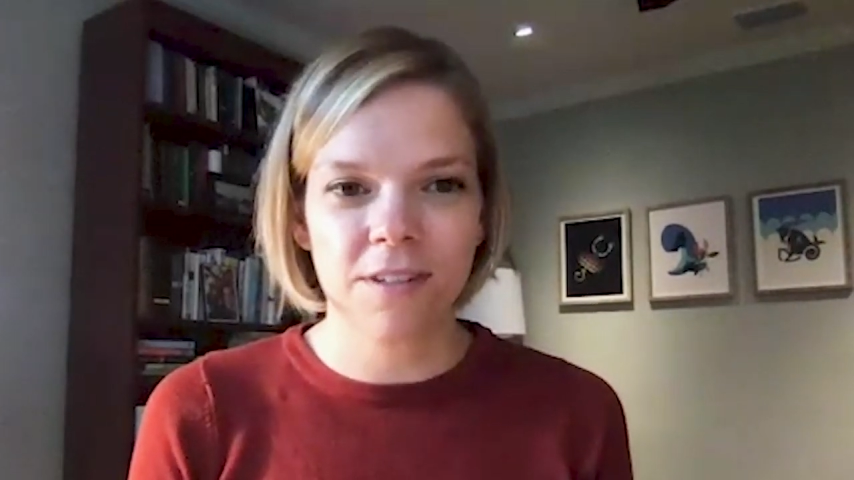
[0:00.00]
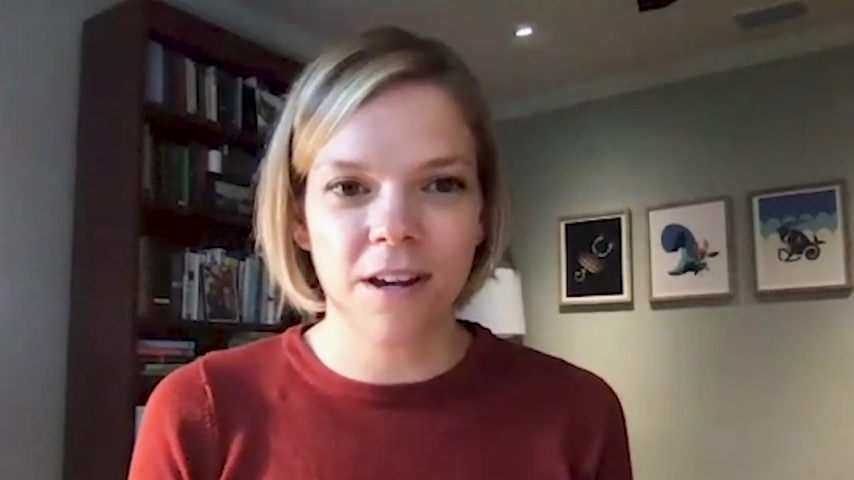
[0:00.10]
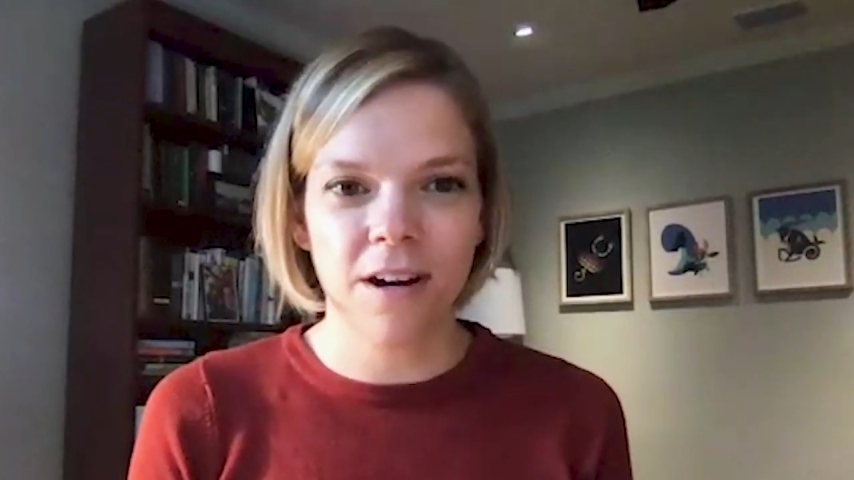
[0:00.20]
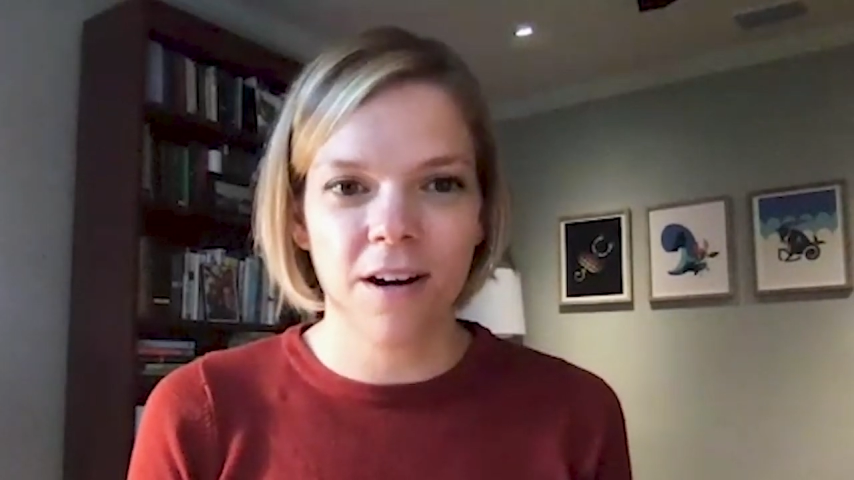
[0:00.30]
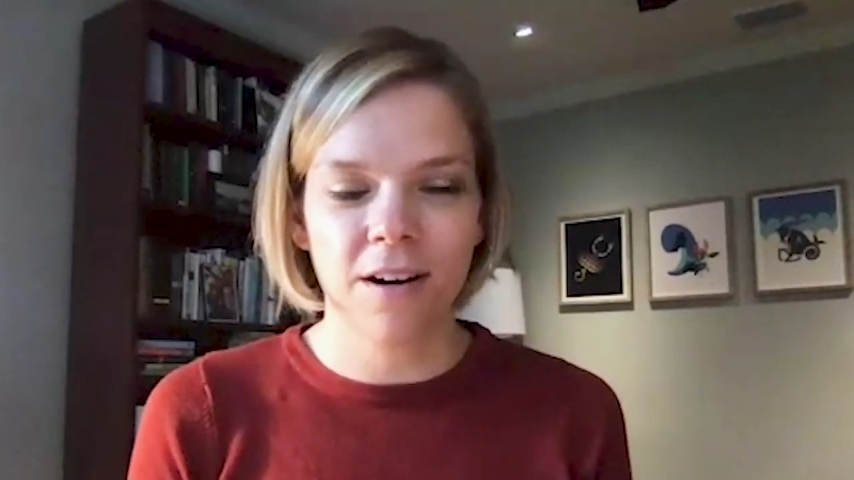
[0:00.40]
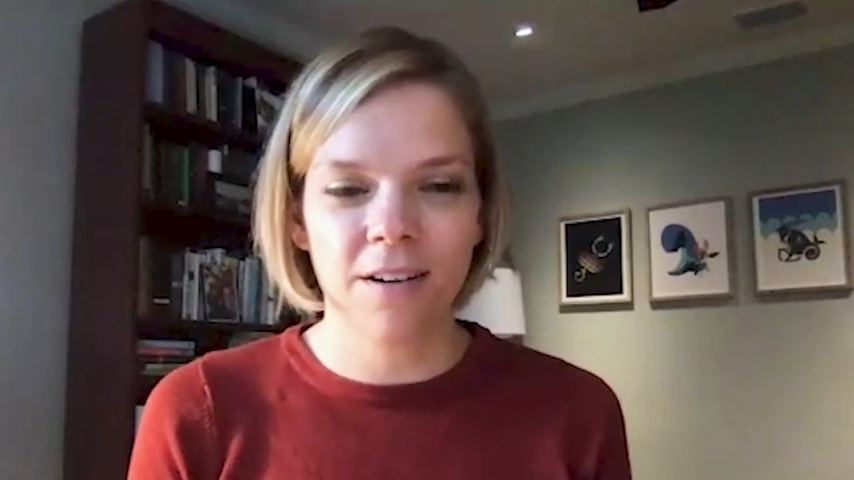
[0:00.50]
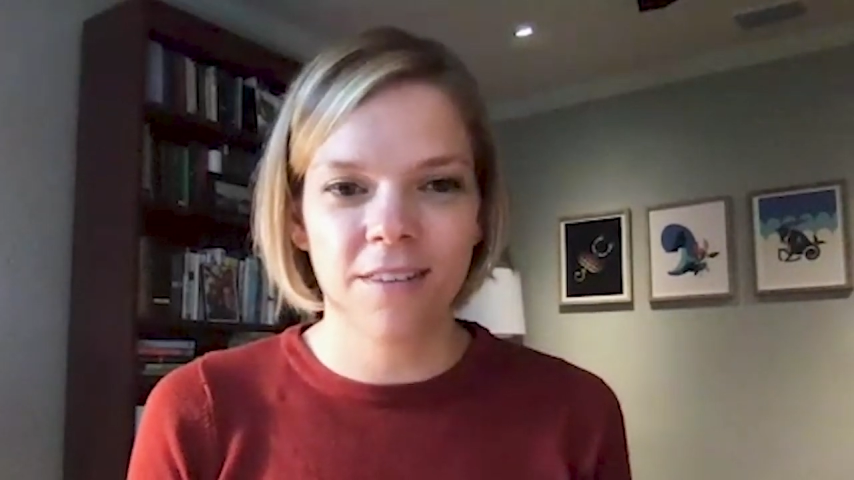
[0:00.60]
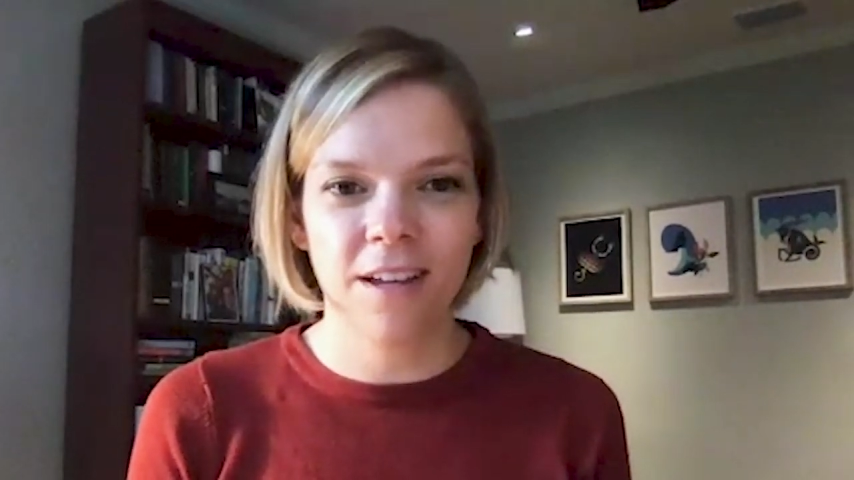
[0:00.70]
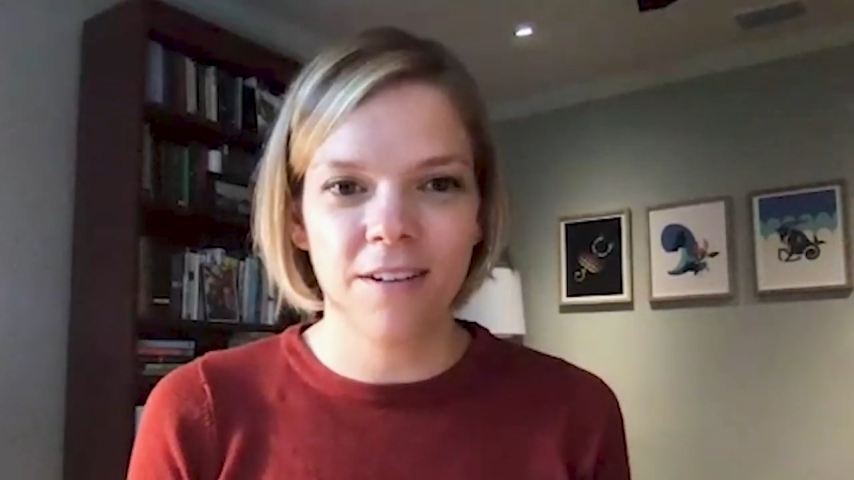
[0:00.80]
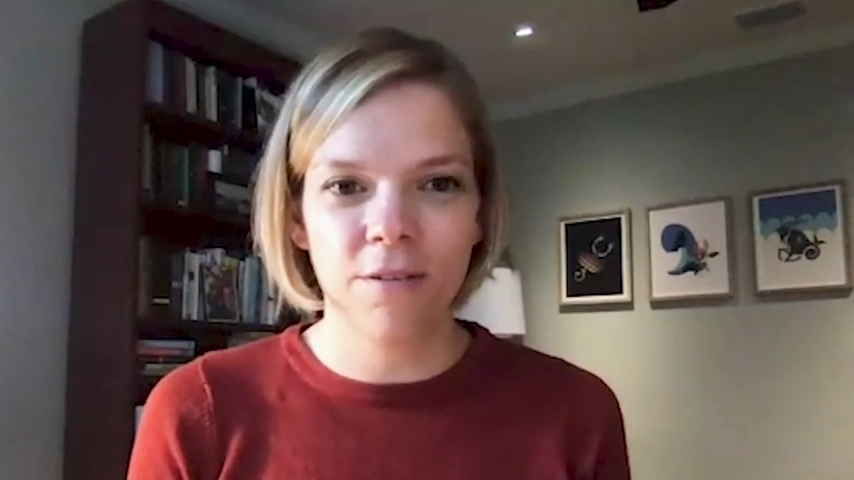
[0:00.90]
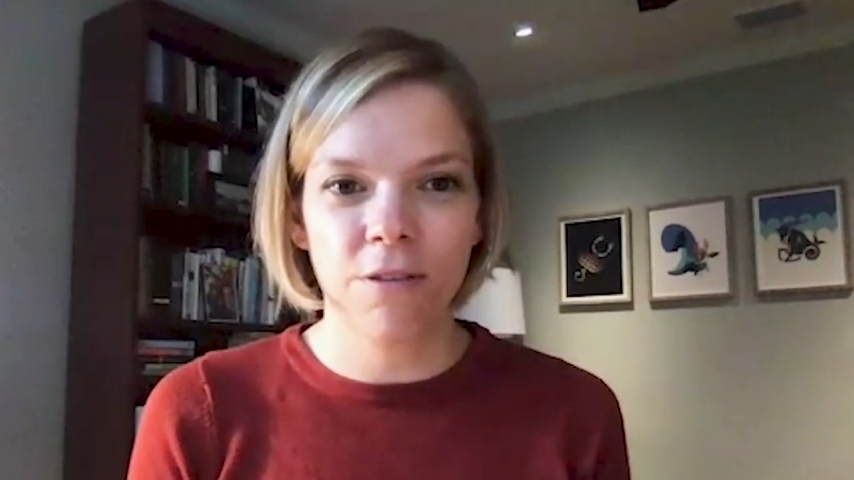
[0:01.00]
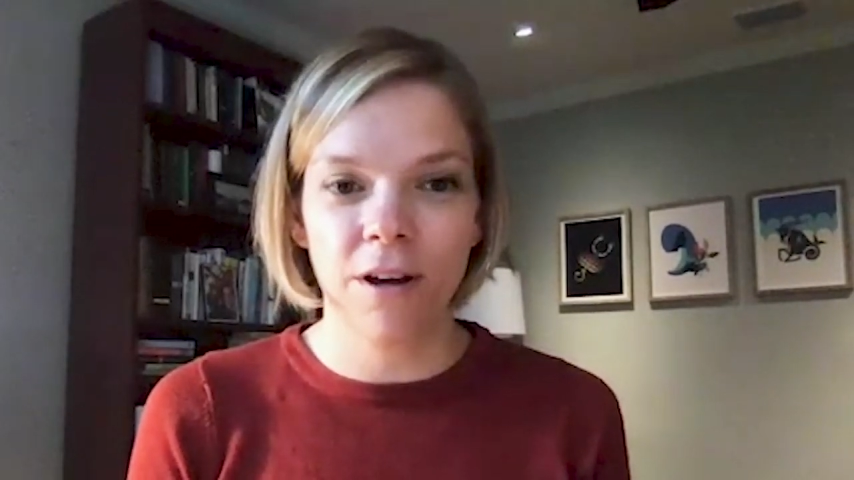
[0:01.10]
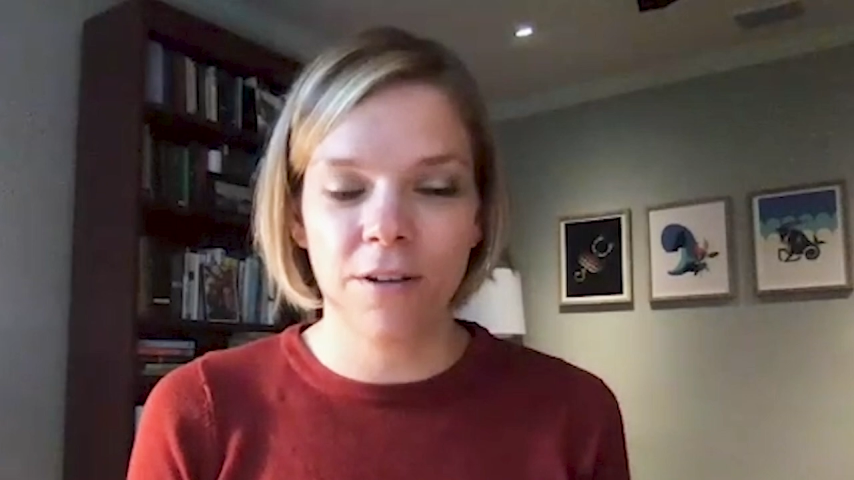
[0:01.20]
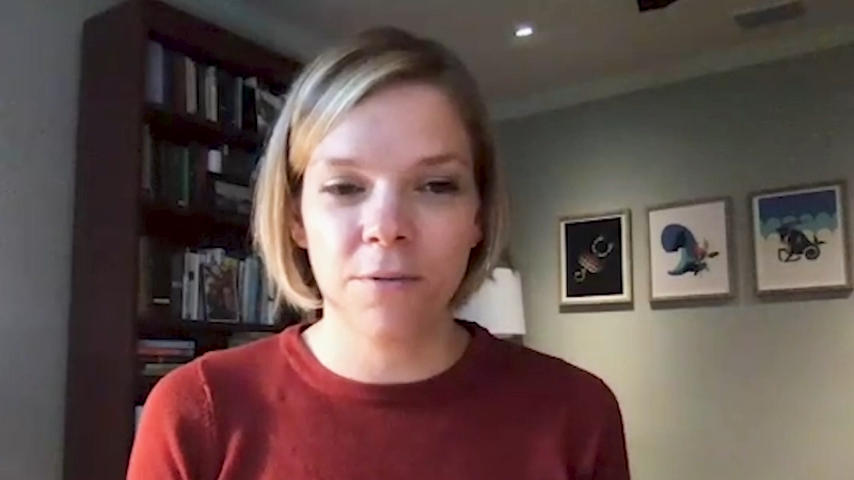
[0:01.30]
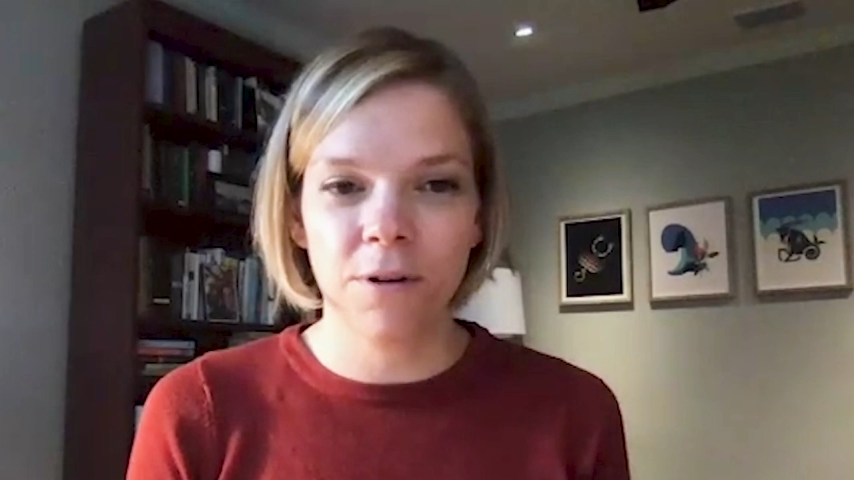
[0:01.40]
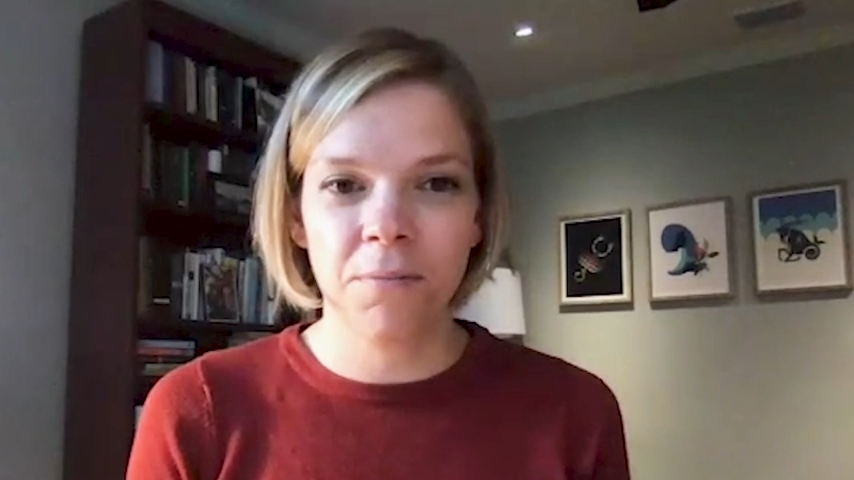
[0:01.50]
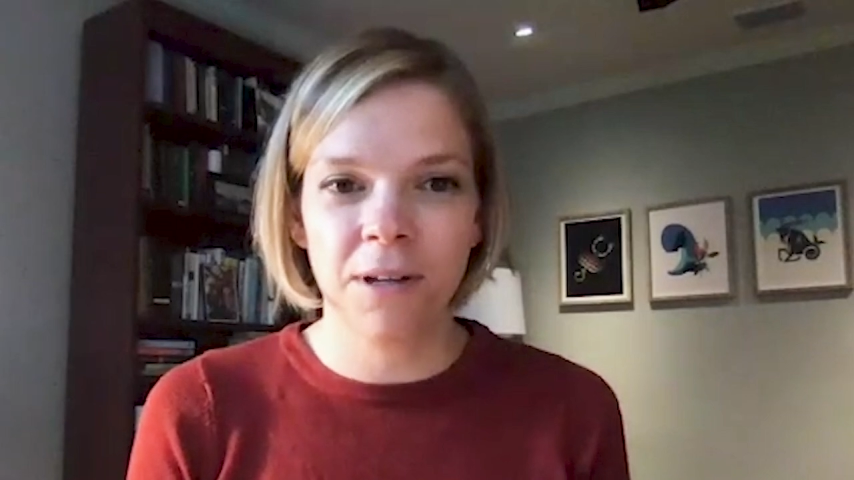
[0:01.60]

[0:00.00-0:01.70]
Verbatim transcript: there than you thought you would,